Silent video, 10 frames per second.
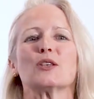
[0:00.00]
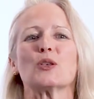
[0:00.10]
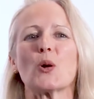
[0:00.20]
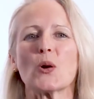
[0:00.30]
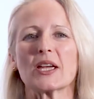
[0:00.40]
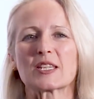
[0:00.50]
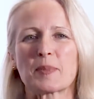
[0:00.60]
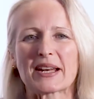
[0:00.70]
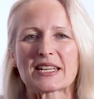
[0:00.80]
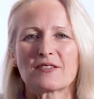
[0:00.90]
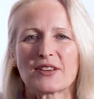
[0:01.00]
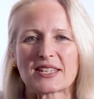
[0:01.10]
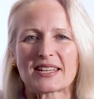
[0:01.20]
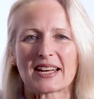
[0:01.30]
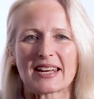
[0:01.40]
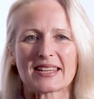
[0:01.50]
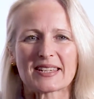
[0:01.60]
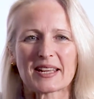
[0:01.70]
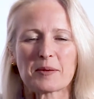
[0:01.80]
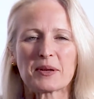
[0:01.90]
Your expected visitor
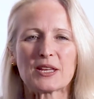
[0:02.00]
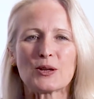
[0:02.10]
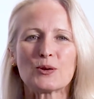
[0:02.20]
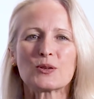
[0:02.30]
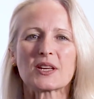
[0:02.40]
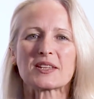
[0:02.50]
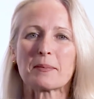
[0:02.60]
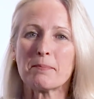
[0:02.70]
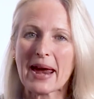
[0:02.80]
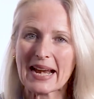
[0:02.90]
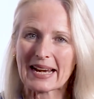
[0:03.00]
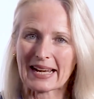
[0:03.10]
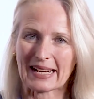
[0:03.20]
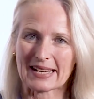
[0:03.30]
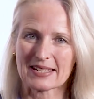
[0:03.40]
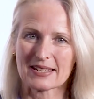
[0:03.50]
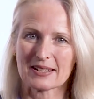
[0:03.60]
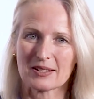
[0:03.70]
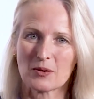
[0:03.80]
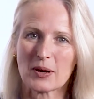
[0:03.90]
list can be used as a mailing list
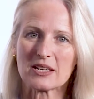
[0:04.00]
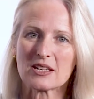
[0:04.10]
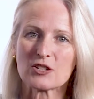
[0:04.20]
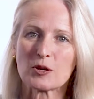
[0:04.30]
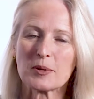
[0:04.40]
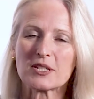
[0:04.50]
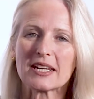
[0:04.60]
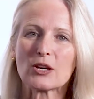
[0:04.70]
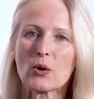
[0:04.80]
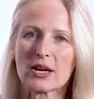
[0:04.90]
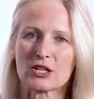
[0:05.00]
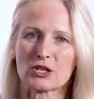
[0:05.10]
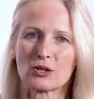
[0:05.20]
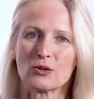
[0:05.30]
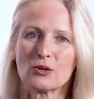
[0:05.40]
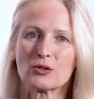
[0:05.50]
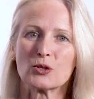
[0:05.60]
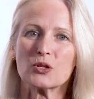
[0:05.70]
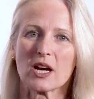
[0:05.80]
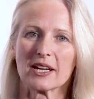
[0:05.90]
when distributing your issue through
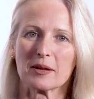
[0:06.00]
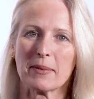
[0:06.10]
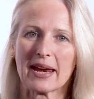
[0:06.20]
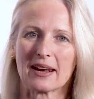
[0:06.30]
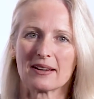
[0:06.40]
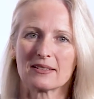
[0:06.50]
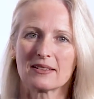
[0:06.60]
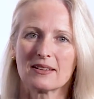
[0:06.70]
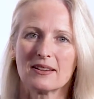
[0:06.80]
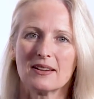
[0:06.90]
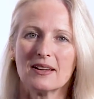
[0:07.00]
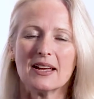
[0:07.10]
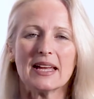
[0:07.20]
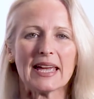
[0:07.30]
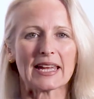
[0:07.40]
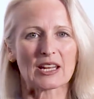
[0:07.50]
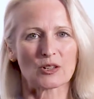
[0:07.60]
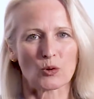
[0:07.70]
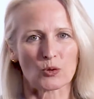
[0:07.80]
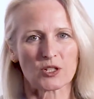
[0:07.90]
Tiger Mailer. It can
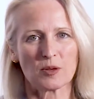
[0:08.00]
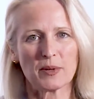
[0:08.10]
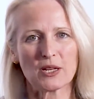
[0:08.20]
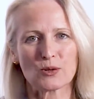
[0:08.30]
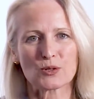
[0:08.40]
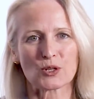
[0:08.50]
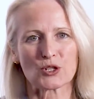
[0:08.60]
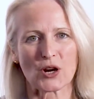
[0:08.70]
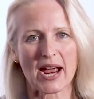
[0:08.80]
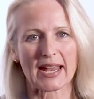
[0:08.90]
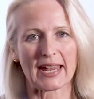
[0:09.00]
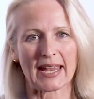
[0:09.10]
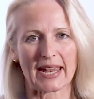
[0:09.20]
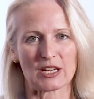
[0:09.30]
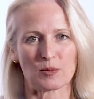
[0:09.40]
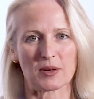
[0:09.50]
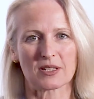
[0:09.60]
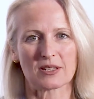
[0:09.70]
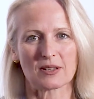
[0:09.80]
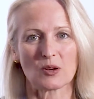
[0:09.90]
also be used to track
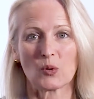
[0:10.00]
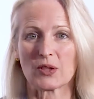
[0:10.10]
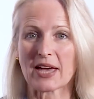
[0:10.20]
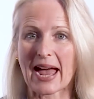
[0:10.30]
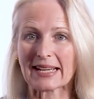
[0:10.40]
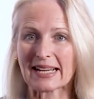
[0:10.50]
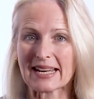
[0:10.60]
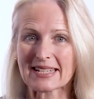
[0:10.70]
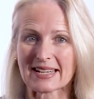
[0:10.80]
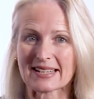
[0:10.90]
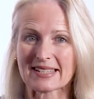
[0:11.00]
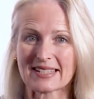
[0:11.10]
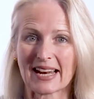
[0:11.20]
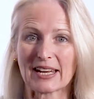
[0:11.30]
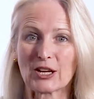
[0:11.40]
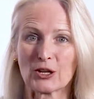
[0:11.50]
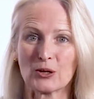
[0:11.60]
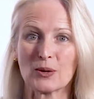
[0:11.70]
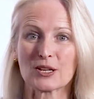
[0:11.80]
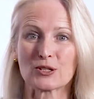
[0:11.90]
engagement, with analytics telling
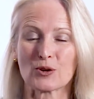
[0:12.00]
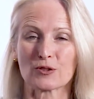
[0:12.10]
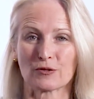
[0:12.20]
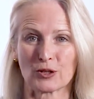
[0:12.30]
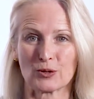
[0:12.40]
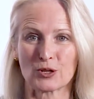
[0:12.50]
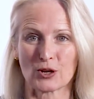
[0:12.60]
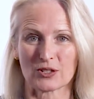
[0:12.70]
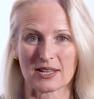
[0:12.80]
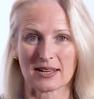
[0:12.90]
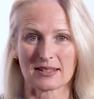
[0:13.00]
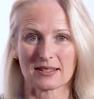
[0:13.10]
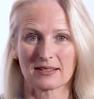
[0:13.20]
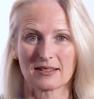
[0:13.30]
who has not viewed content.